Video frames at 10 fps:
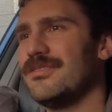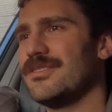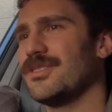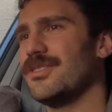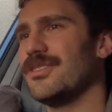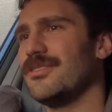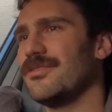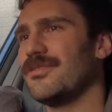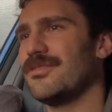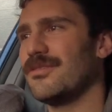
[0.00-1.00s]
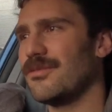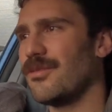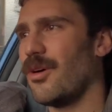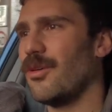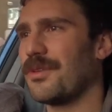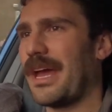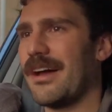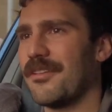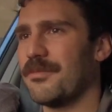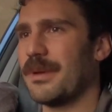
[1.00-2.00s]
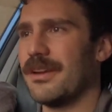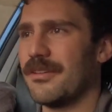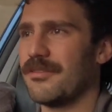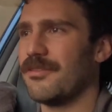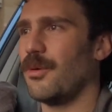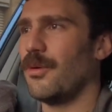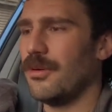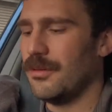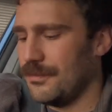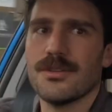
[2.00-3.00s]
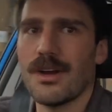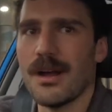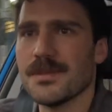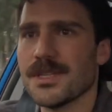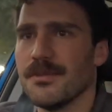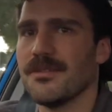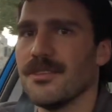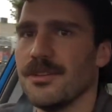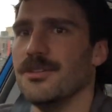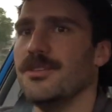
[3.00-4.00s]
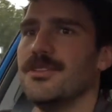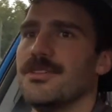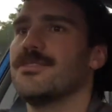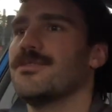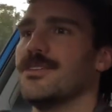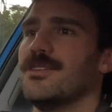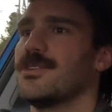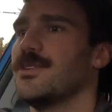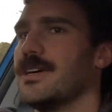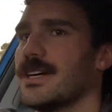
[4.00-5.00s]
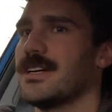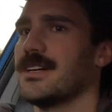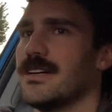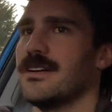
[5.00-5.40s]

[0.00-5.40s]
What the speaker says: sort of rolled out of bed at 4, grabbed some food real quick,